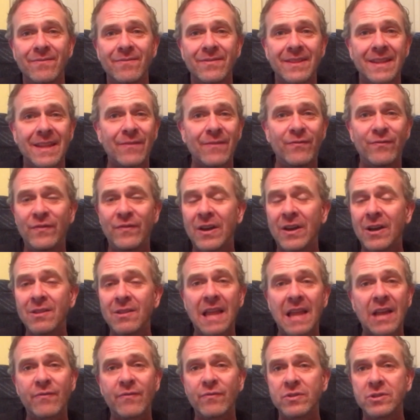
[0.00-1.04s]
it felt
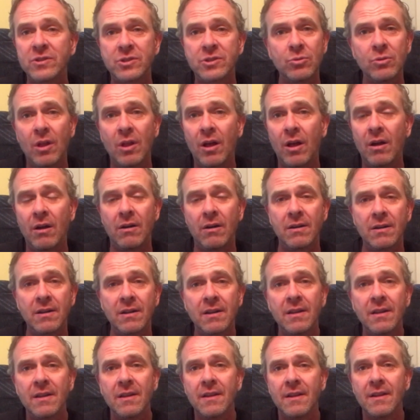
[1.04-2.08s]
like for too long
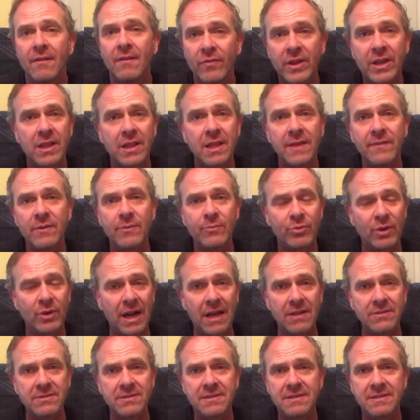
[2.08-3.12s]
the Cleveland
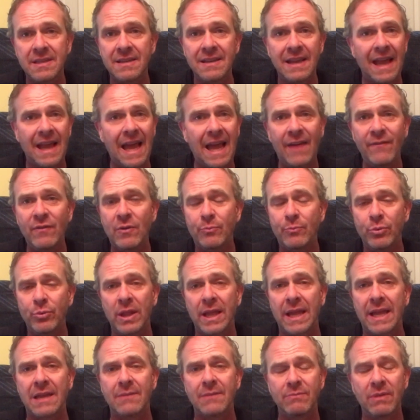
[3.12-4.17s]
Browns didn't have a
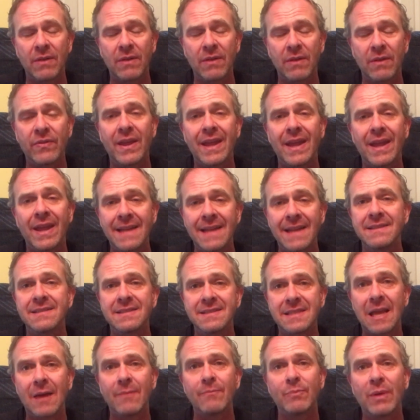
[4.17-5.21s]
plan, but they had to
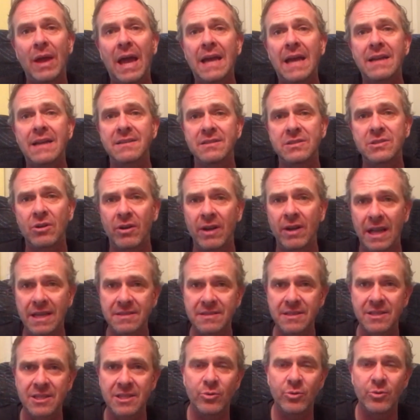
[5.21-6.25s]
step back to start
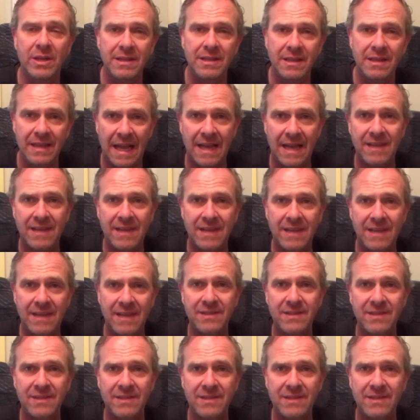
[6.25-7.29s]
executing
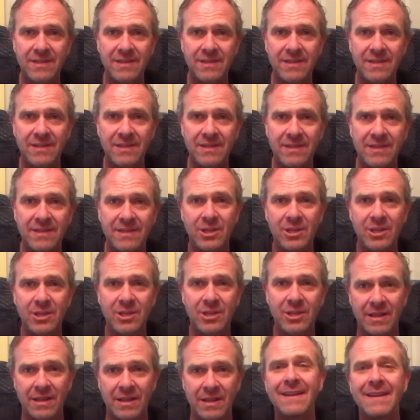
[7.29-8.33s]
executing this.
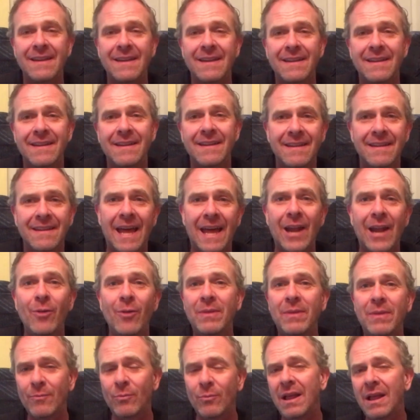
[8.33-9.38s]
And I don't
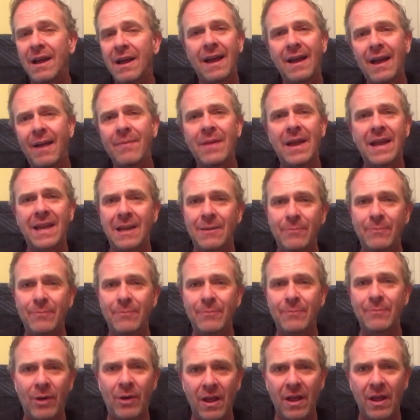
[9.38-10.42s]
mean well, I, am not going to
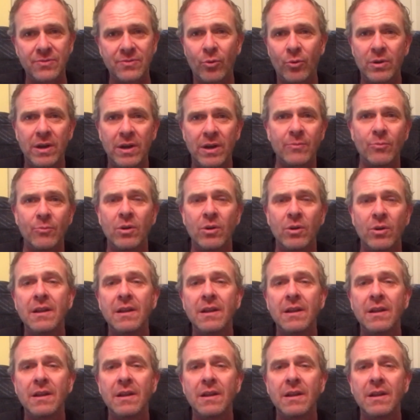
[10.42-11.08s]
apologize for it anymore.